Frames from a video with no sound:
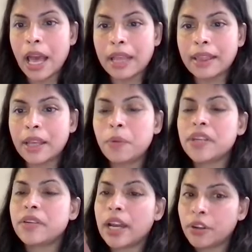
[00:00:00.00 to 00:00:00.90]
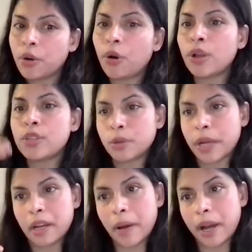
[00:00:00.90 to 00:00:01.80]
And then we tried to also
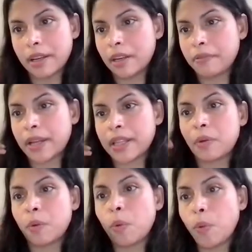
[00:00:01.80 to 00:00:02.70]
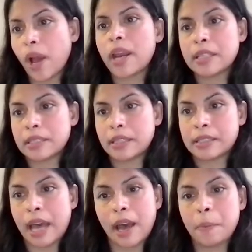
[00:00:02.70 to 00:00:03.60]
kind of identify that where is
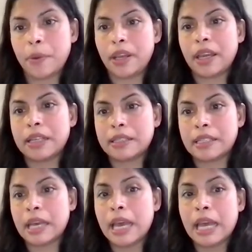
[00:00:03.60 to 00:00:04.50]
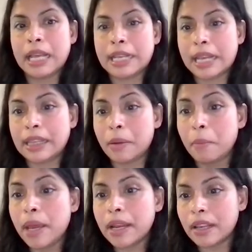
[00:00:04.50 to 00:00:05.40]
this happening? Is it in the
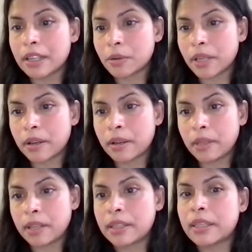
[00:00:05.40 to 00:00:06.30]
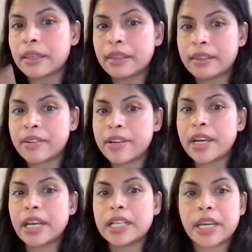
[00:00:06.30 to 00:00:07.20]
middle? So the
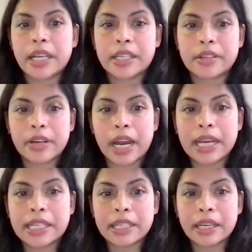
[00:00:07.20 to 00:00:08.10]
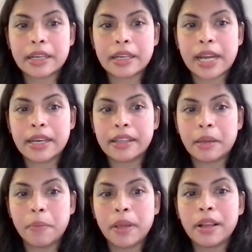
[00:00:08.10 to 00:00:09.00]
3 region is right in
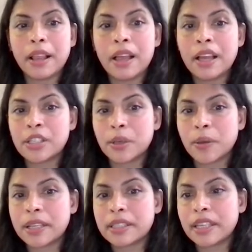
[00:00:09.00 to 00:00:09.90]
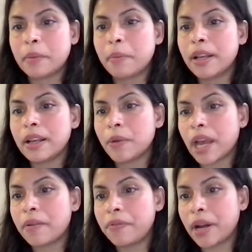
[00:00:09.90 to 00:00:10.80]
the middle. So you can see in the middle, we
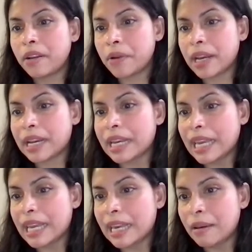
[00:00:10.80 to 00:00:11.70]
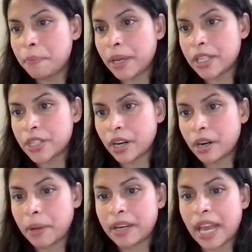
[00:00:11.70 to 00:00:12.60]
have very, very clean
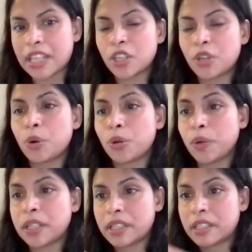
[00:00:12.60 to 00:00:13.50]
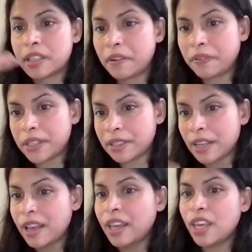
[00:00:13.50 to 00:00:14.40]
picture. But as you go towards the surface,
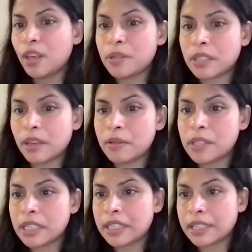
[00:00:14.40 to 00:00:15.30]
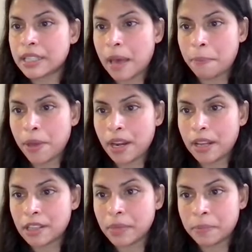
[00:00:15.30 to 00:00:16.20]
you see this
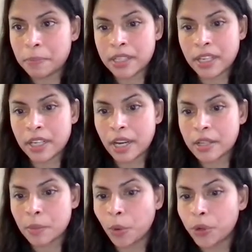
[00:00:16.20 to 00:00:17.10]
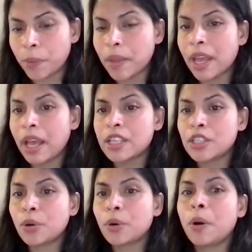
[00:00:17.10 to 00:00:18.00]
appearance of this dispersionless mode.
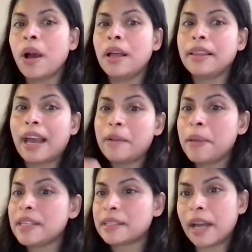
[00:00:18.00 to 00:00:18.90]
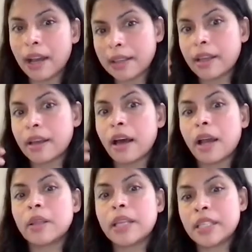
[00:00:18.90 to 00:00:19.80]
So that means like
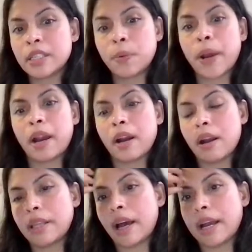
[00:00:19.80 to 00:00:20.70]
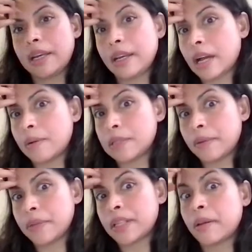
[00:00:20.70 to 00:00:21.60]
this is where the idea comes
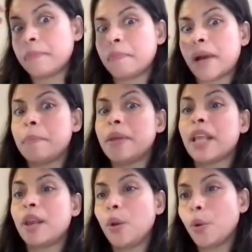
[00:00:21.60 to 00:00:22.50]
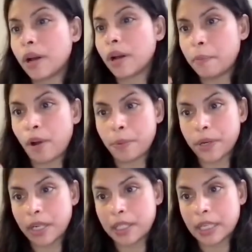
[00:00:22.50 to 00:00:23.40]
from, that might be the local
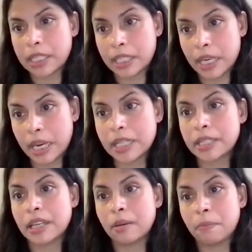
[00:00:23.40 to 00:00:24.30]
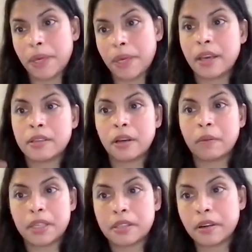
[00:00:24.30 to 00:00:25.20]
properties are changing because
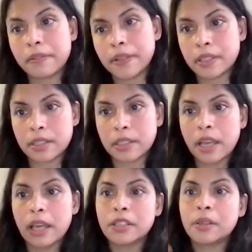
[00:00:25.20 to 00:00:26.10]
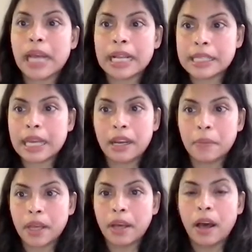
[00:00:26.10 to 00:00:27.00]
of the surfaces. So that's kind
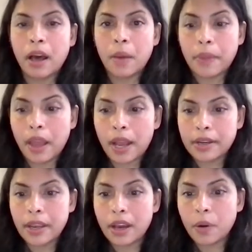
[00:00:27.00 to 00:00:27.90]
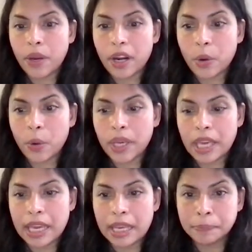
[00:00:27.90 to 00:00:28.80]
of the idea we are going
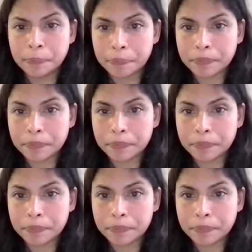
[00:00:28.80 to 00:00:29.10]
in.